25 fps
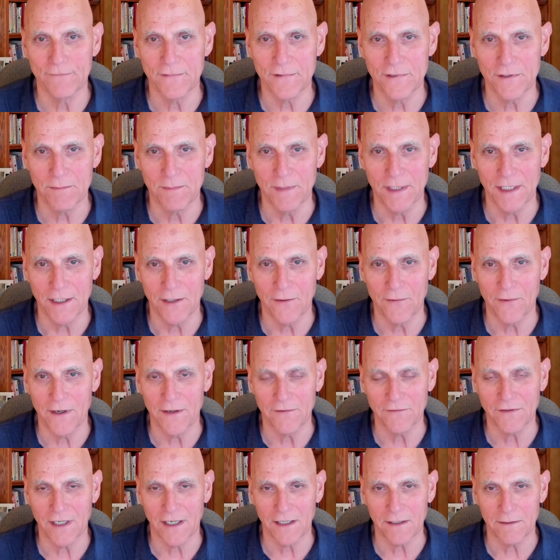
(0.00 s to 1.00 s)
speak way
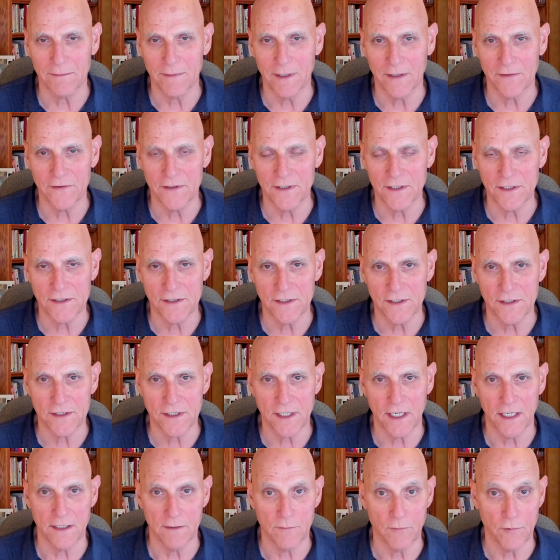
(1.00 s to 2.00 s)
of talking about this
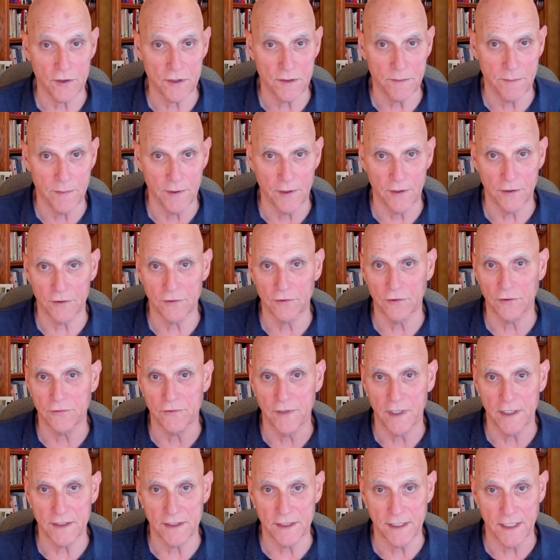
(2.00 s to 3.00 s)
kind of more spiritual,
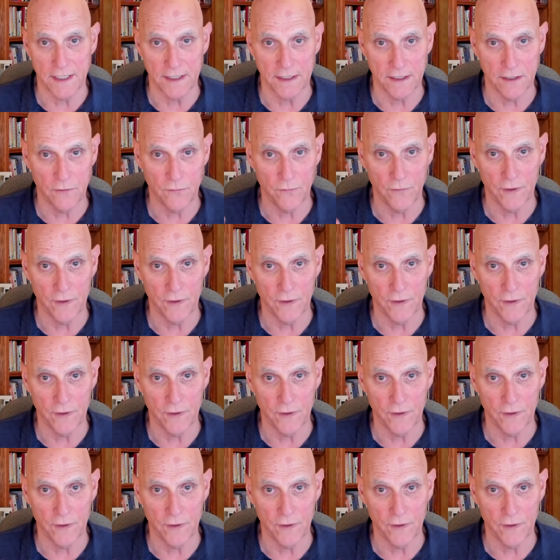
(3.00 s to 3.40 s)
transcendent,